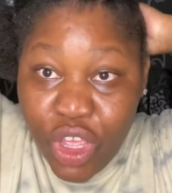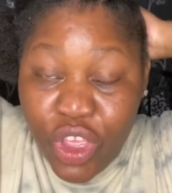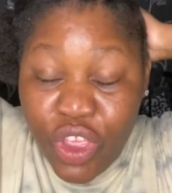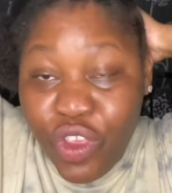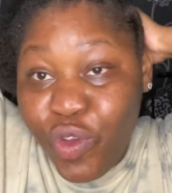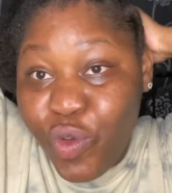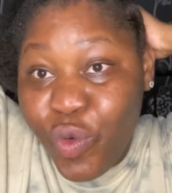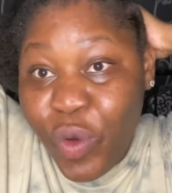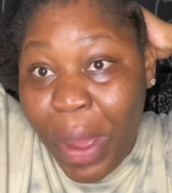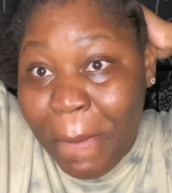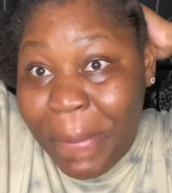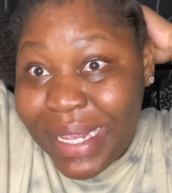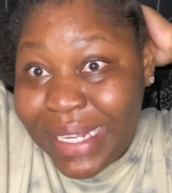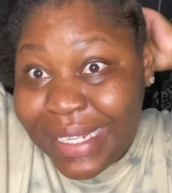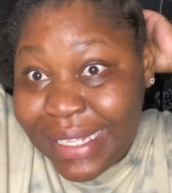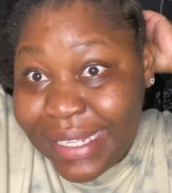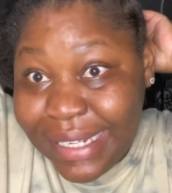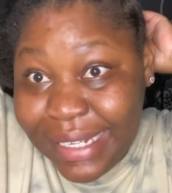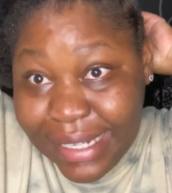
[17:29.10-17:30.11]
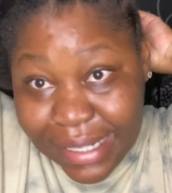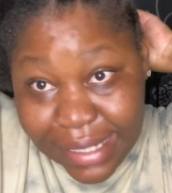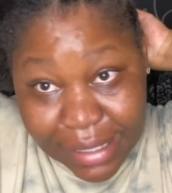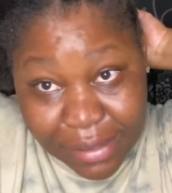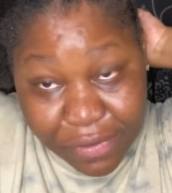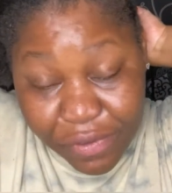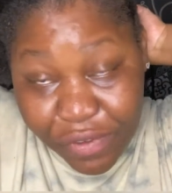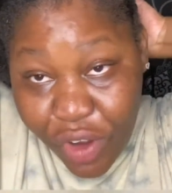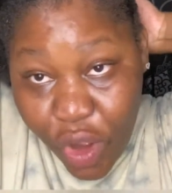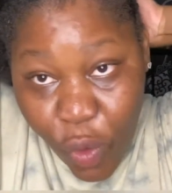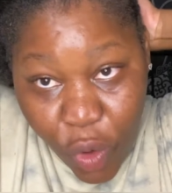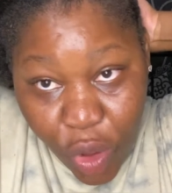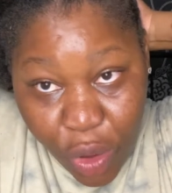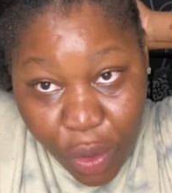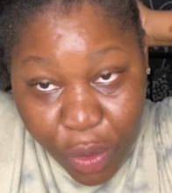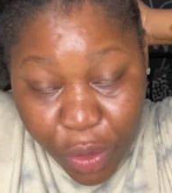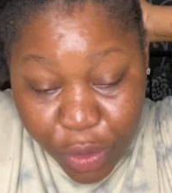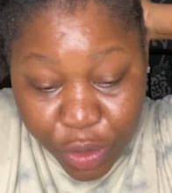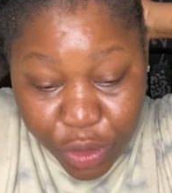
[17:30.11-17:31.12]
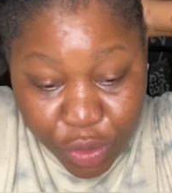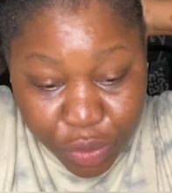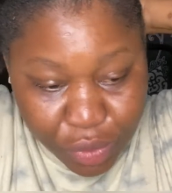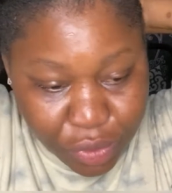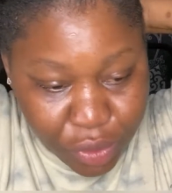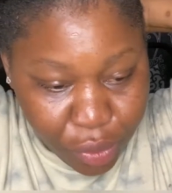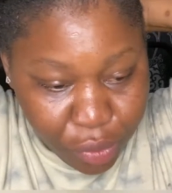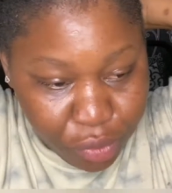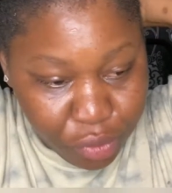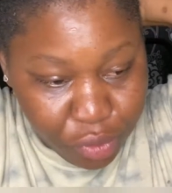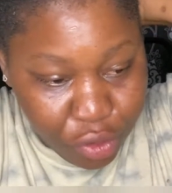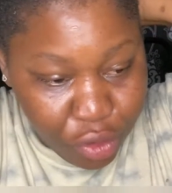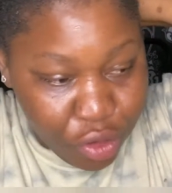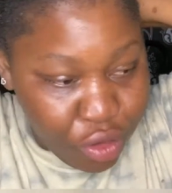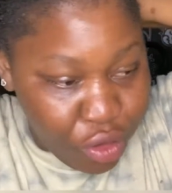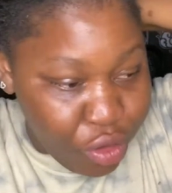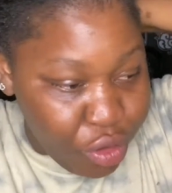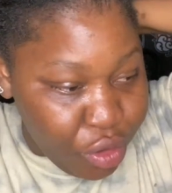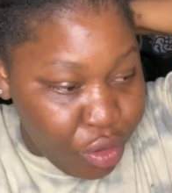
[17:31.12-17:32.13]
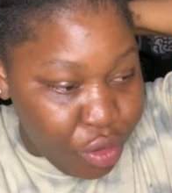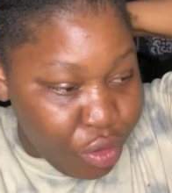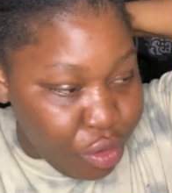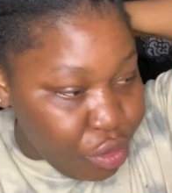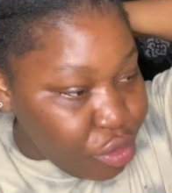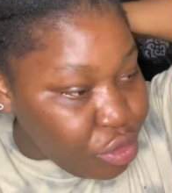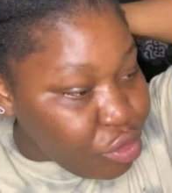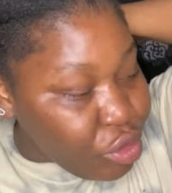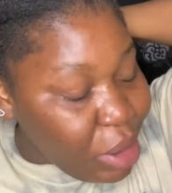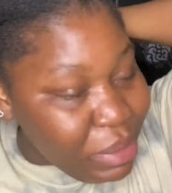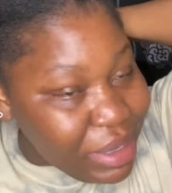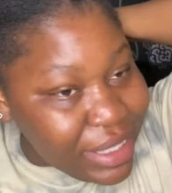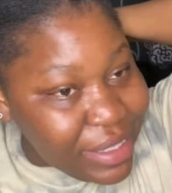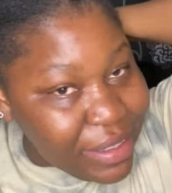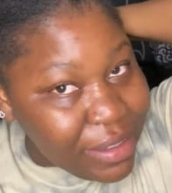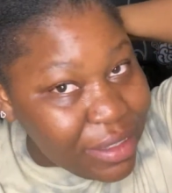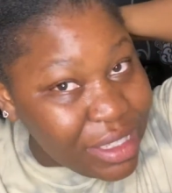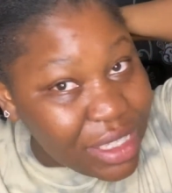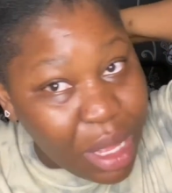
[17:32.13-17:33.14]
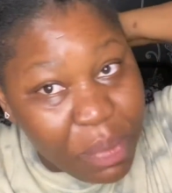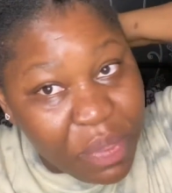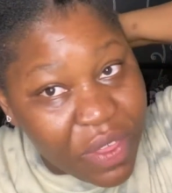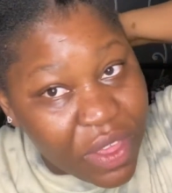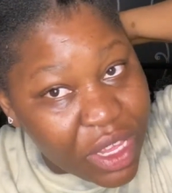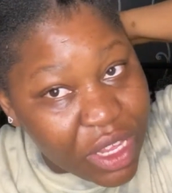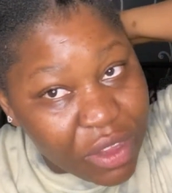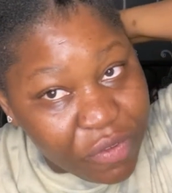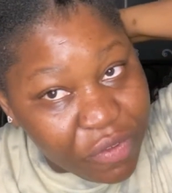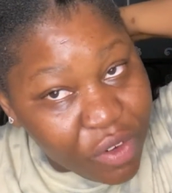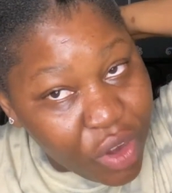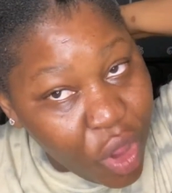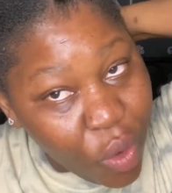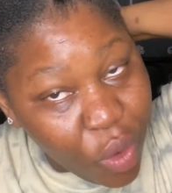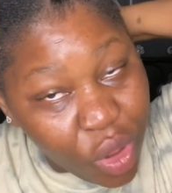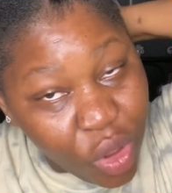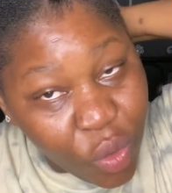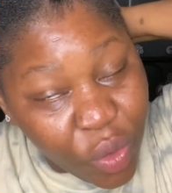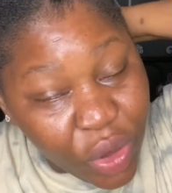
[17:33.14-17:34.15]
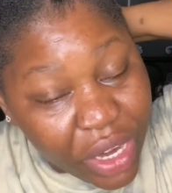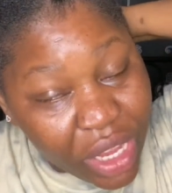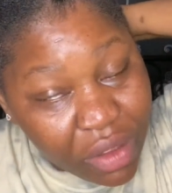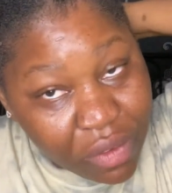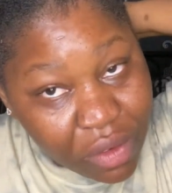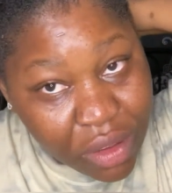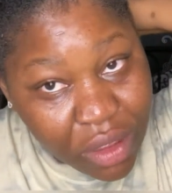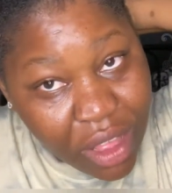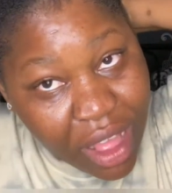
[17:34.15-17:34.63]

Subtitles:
you are mixing flour, or you are mixing something, flour, whatever,